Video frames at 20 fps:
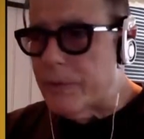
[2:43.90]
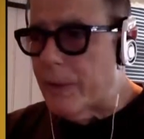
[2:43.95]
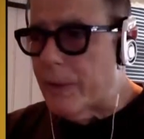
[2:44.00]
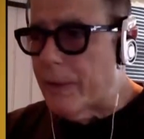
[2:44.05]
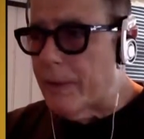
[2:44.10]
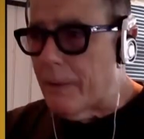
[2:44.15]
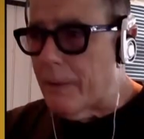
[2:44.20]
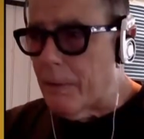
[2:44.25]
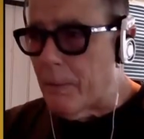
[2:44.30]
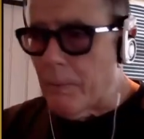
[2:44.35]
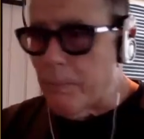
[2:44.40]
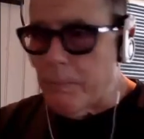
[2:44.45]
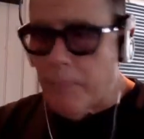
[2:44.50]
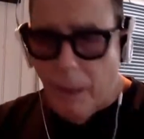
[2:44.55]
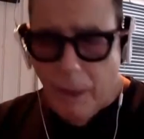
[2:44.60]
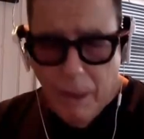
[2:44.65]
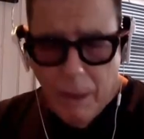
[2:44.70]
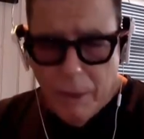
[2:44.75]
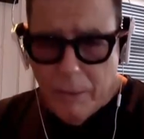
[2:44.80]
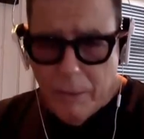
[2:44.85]
There were
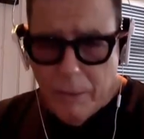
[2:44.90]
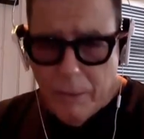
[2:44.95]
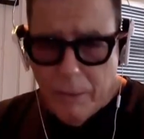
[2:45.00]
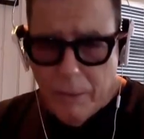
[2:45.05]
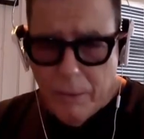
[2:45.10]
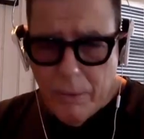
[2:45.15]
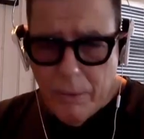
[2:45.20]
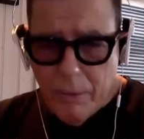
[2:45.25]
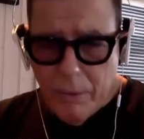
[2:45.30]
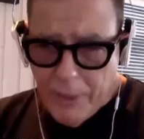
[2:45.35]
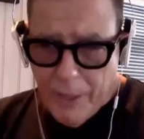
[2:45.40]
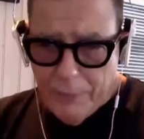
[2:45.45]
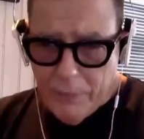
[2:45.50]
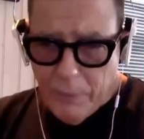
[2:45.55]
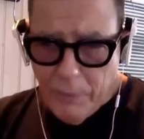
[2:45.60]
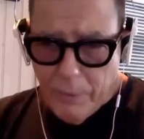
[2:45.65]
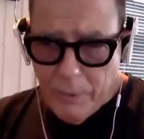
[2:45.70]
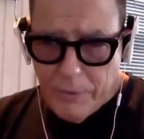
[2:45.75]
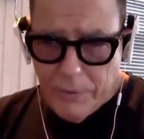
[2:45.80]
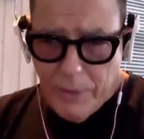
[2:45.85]
pogroms
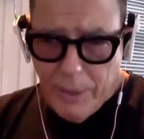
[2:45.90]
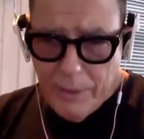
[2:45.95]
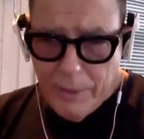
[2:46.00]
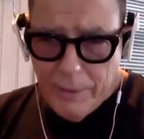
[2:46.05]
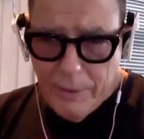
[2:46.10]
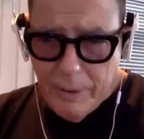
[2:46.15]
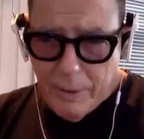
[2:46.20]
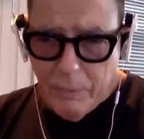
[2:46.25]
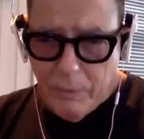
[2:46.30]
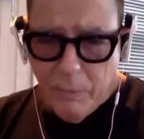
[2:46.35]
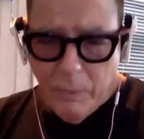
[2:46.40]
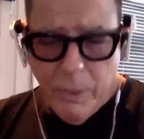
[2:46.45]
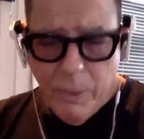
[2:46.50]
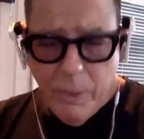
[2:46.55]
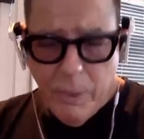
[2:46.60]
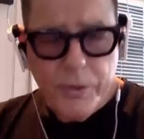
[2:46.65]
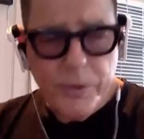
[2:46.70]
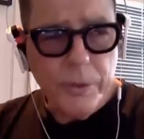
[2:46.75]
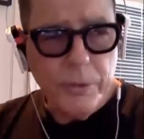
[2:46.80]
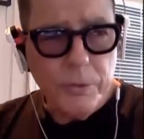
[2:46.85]
afterwards. Ethnic
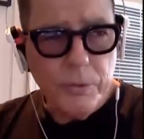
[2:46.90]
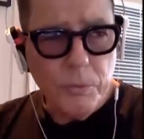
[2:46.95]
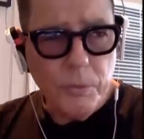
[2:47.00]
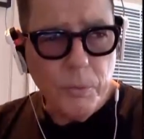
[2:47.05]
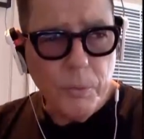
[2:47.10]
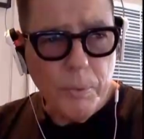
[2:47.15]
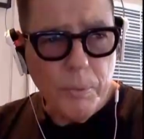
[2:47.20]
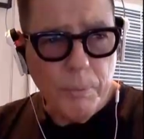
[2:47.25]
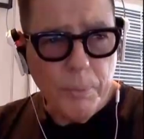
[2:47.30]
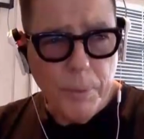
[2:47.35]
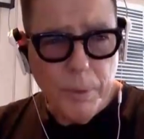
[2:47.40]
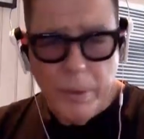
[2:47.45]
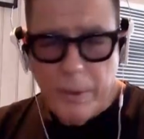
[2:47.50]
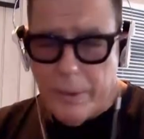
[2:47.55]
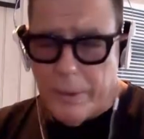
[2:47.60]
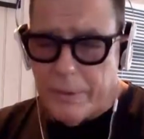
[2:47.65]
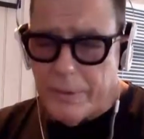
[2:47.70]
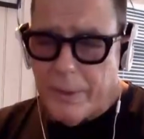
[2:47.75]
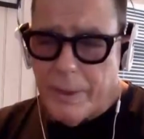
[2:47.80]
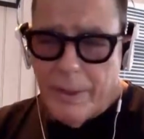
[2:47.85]
Russians were
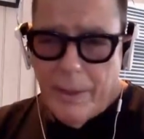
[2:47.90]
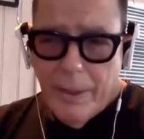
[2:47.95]
burnt.